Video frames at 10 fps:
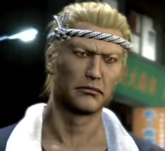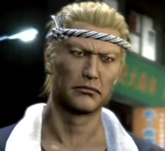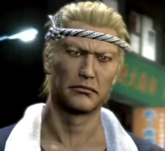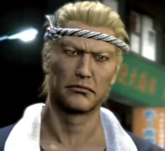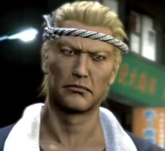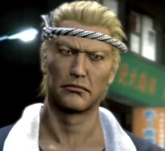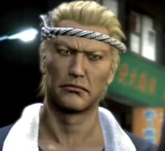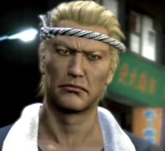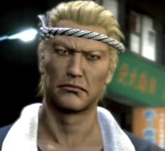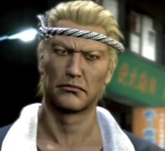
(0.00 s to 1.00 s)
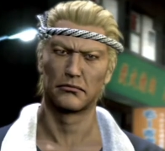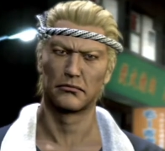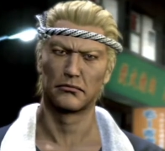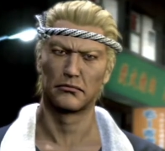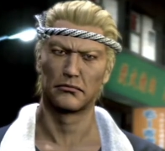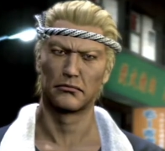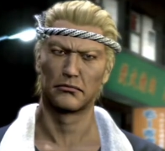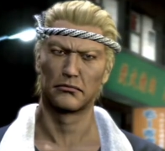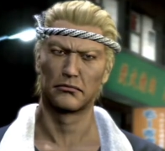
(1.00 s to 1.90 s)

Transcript: Nothing is said.